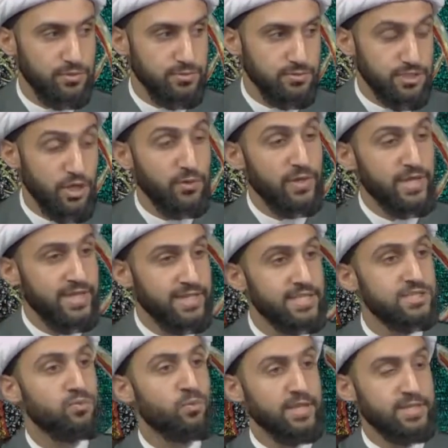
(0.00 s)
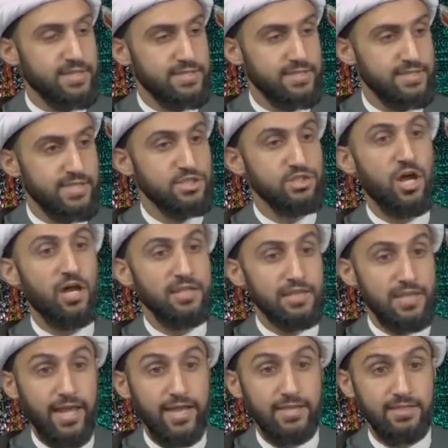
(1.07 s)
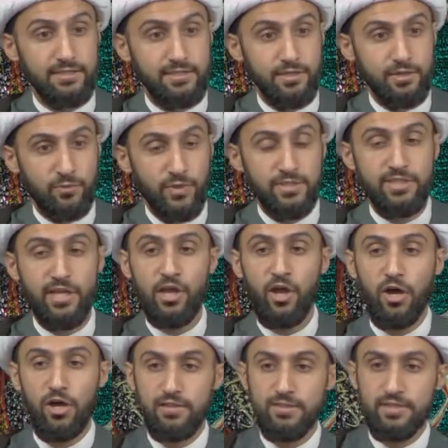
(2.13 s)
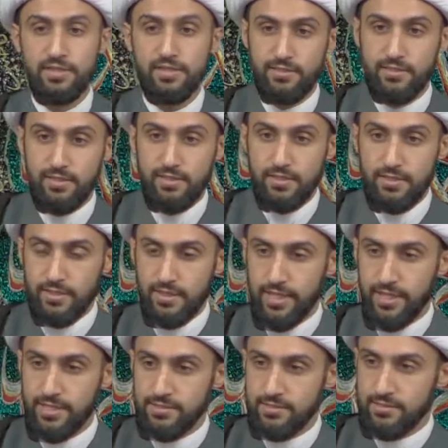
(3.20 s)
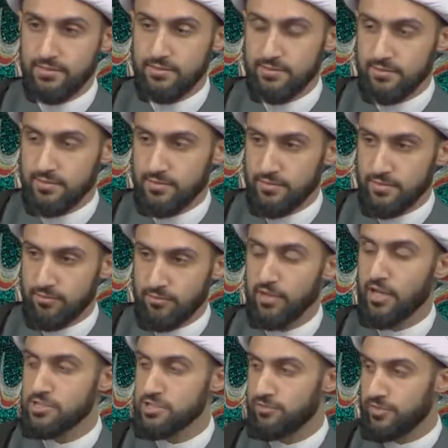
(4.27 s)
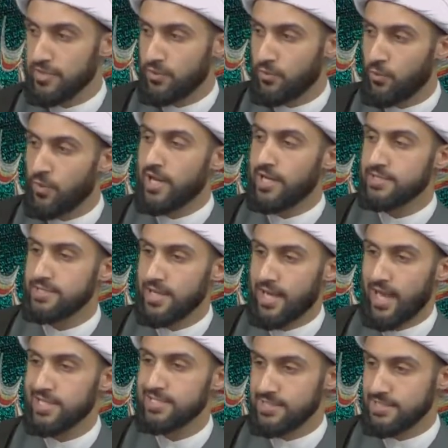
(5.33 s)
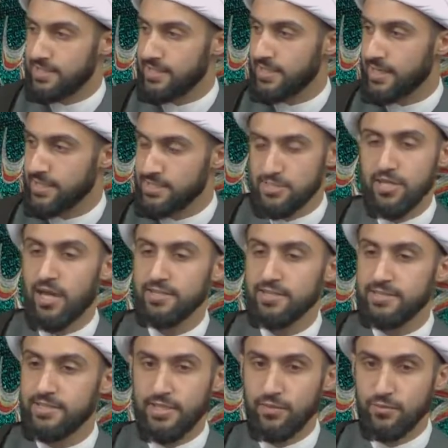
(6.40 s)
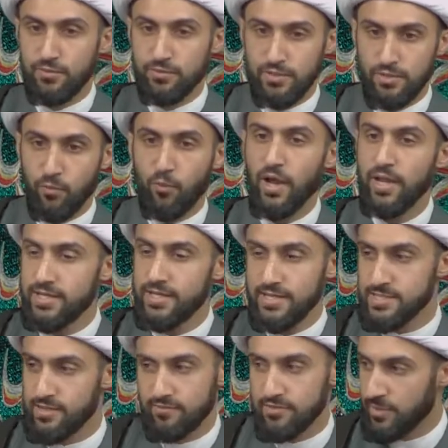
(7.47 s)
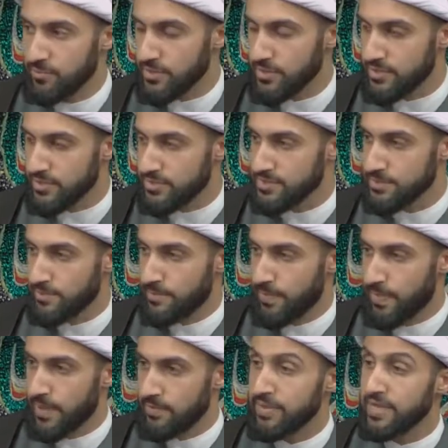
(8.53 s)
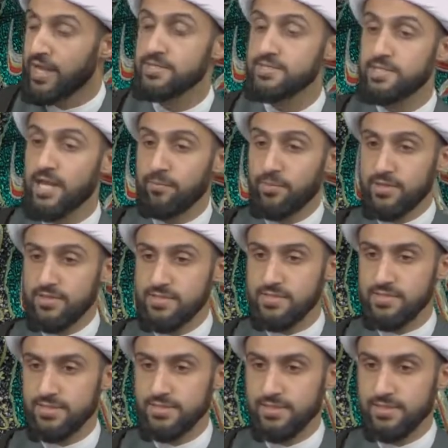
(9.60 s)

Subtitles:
tawheed, his oneness, is not like what they call in philosophy wahda adadiyya. It's not the oneness of numbers. Because numbers,